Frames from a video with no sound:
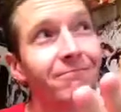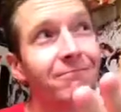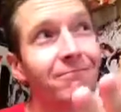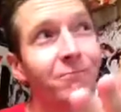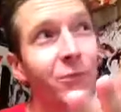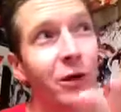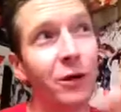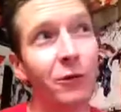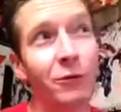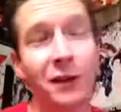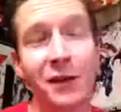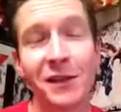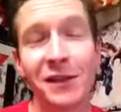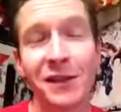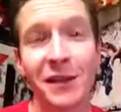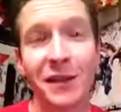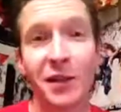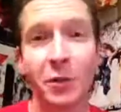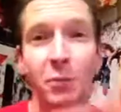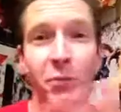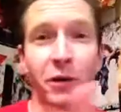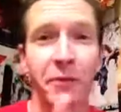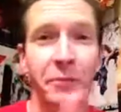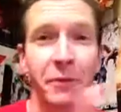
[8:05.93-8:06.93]
Rusty,
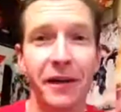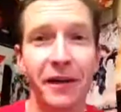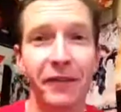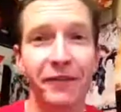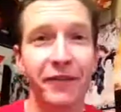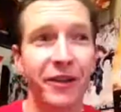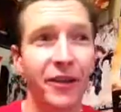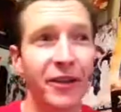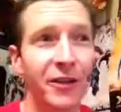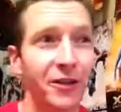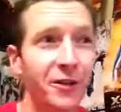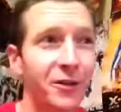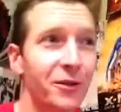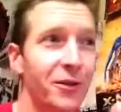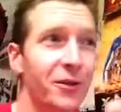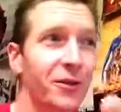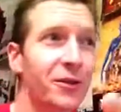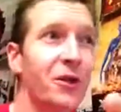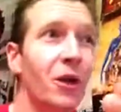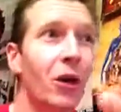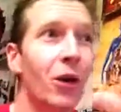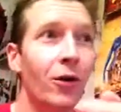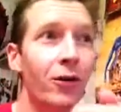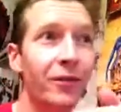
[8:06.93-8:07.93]
they're played by different characters.
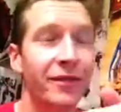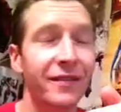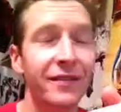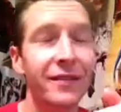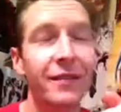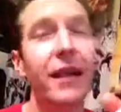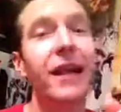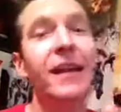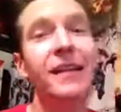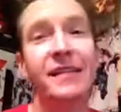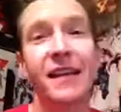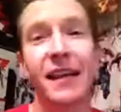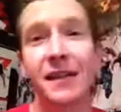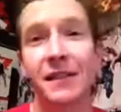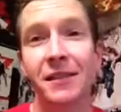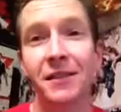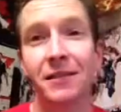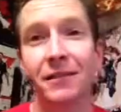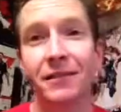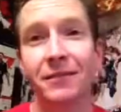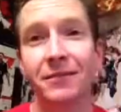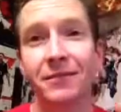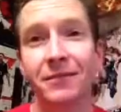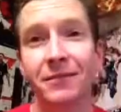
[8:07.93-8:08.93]
So, it's
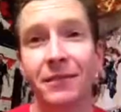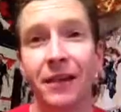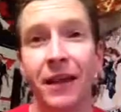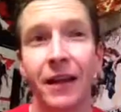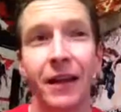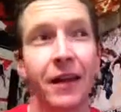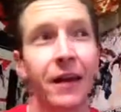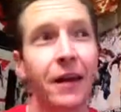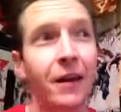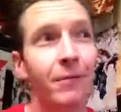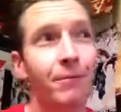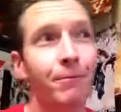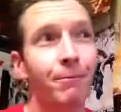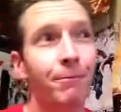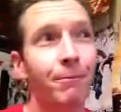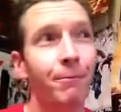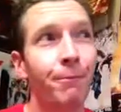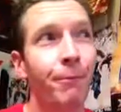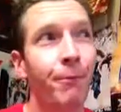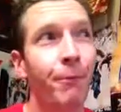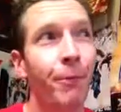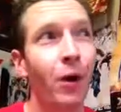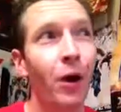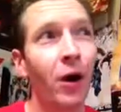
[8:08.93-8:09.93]
excellent.
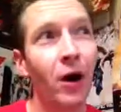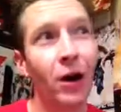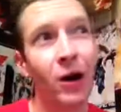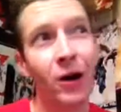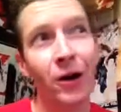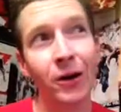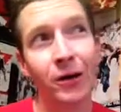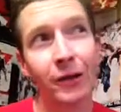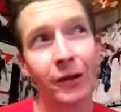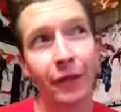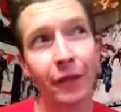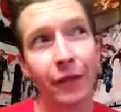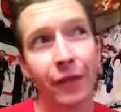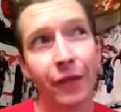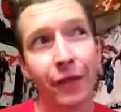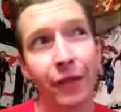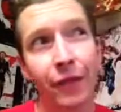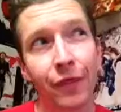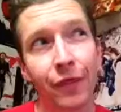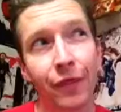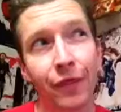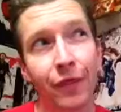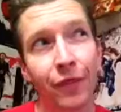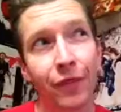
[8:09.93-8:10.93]
Part
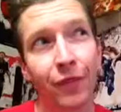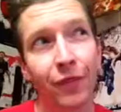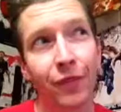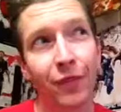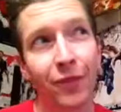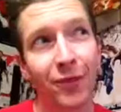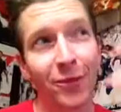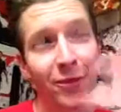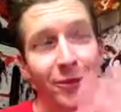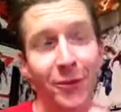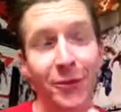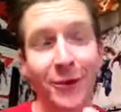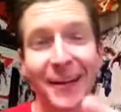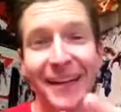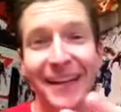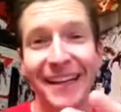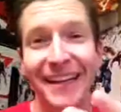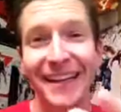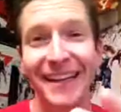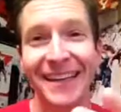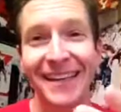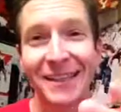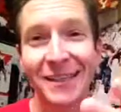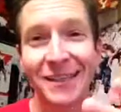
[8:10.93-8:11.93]

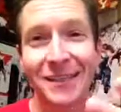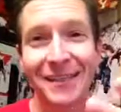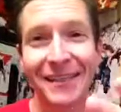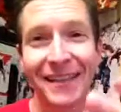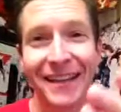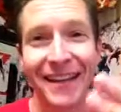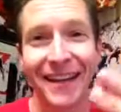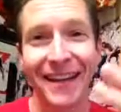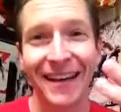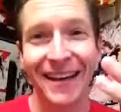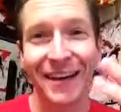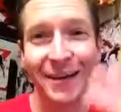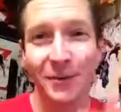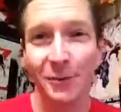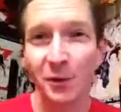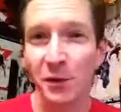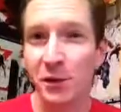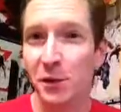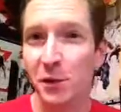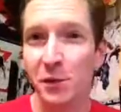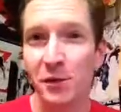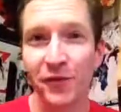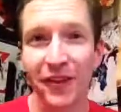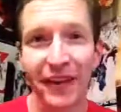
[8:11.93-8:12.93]
3 is
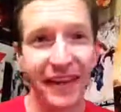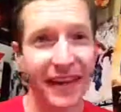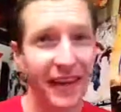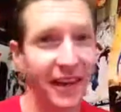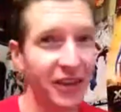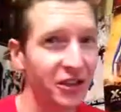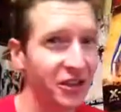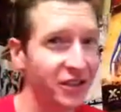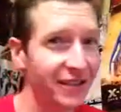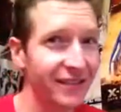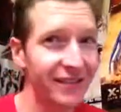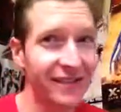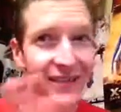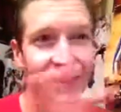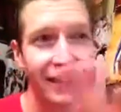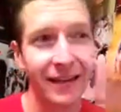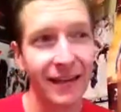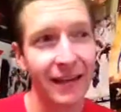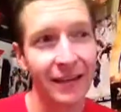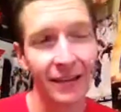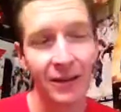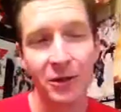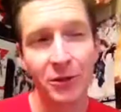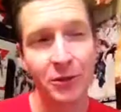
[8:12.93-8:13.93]
Christmas Vacation.
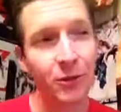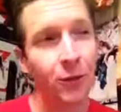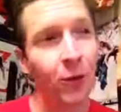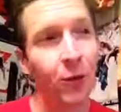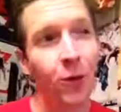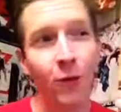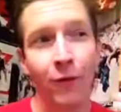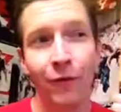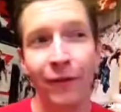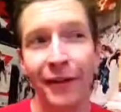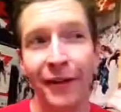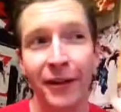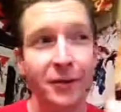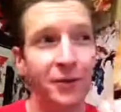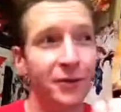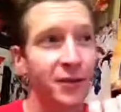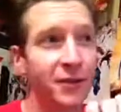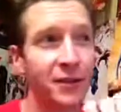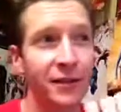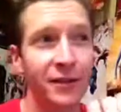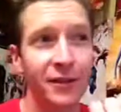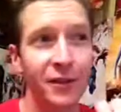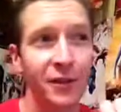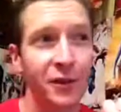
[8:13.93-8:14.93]
I could do a whole video
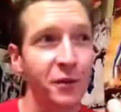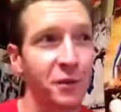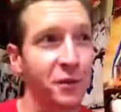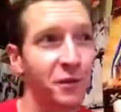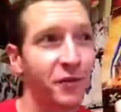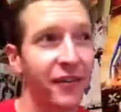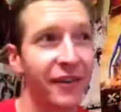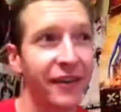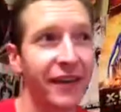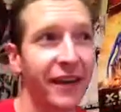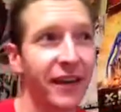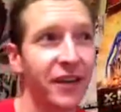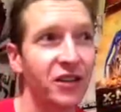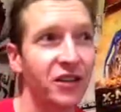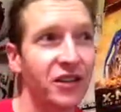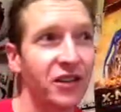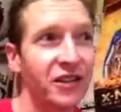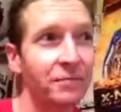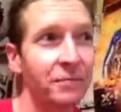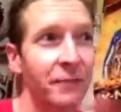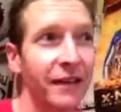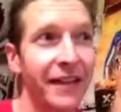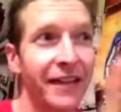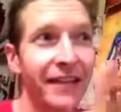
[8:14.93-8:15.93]
just on Christmas
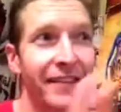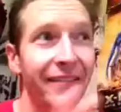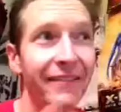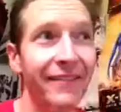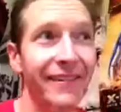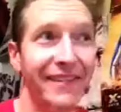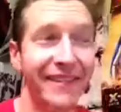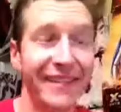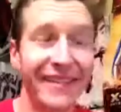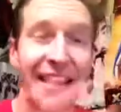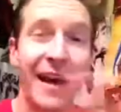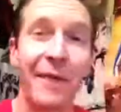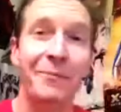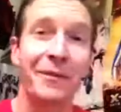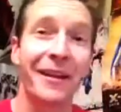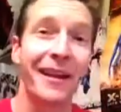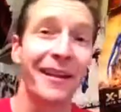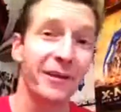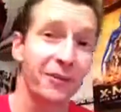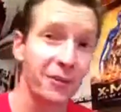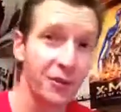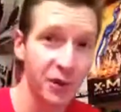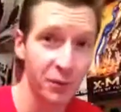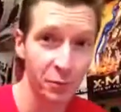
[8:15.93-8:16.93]
Vacation being in like the top
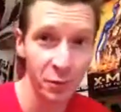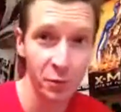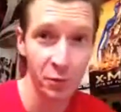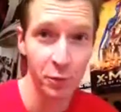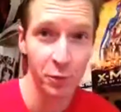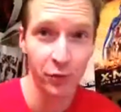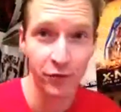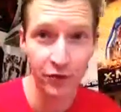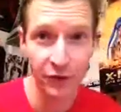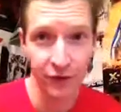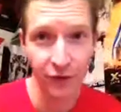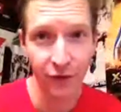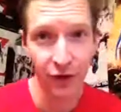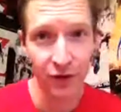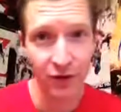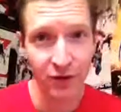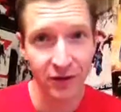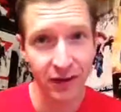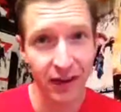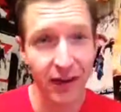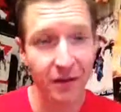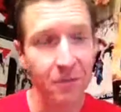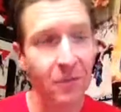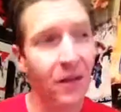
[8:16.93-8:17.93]
10 Christmas movies of all
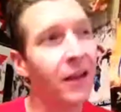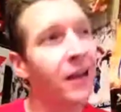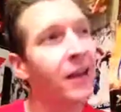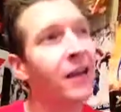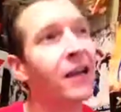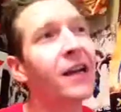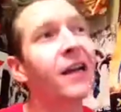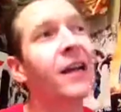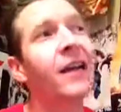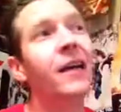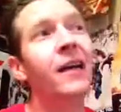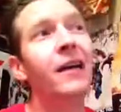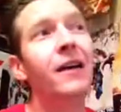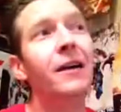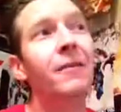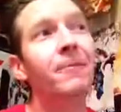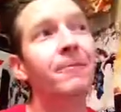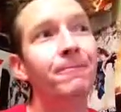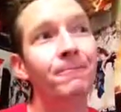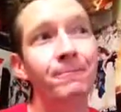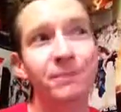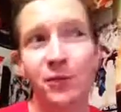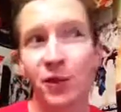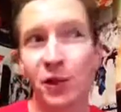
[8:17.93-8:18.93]
time.
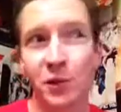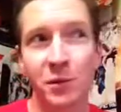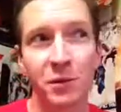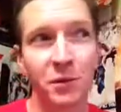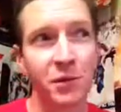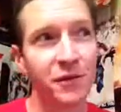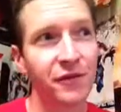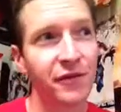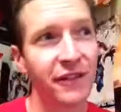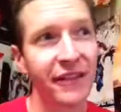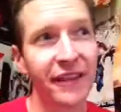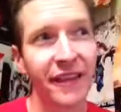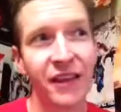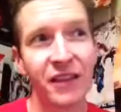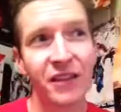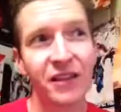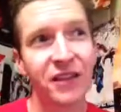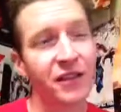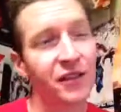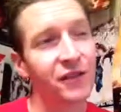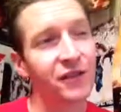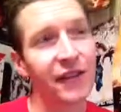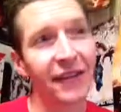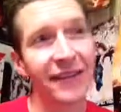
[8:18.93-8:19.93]
Christmas Vacation
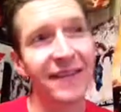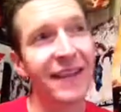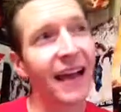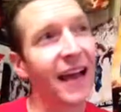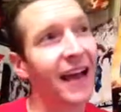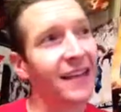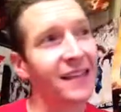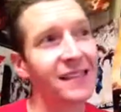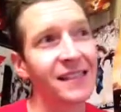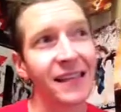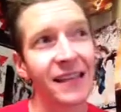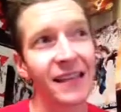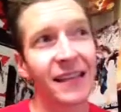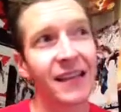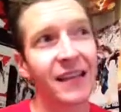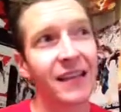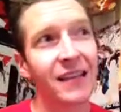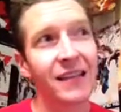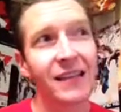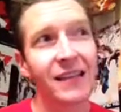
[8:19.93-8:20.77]
is fantastic.